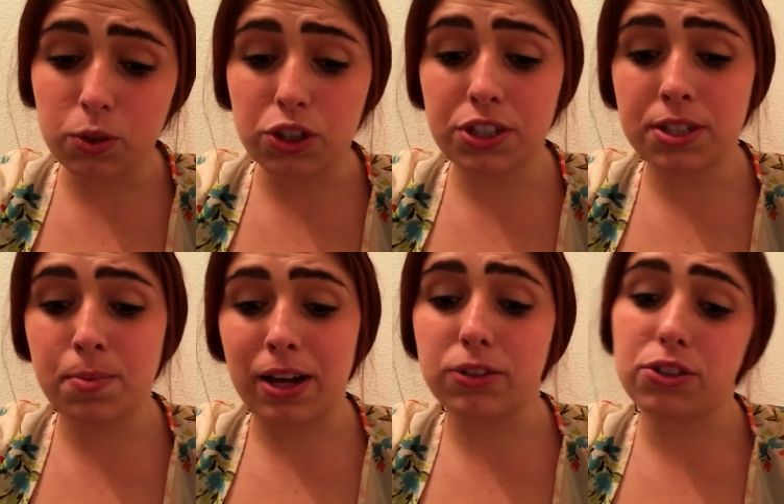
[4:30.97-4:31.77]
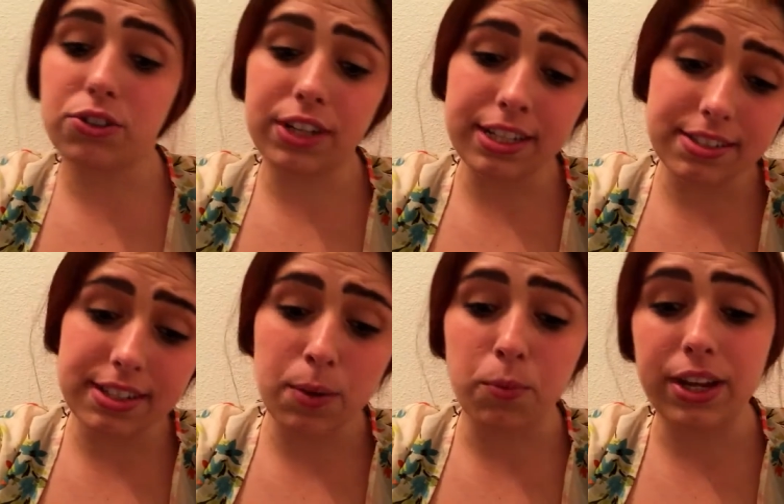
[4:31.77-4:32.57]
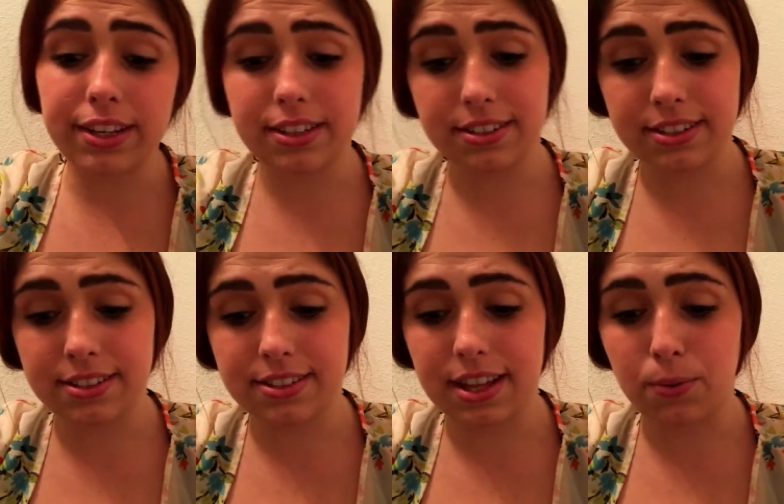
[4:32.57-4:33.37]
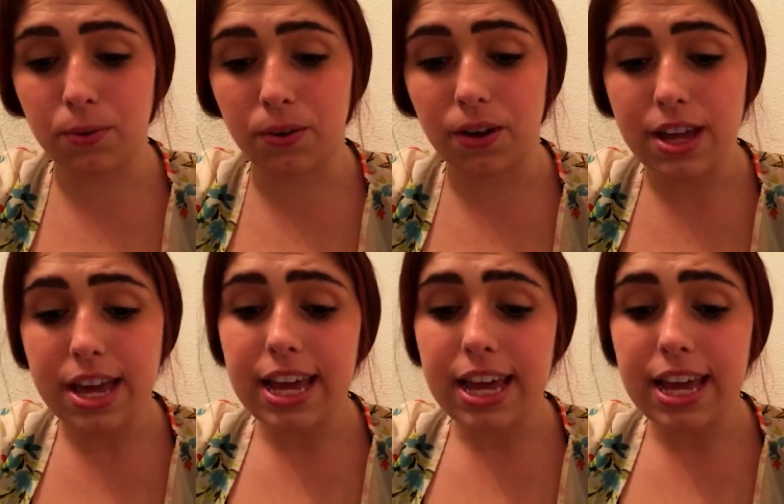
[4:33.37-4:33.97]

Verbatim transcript: was just about strengths and weaknesses that will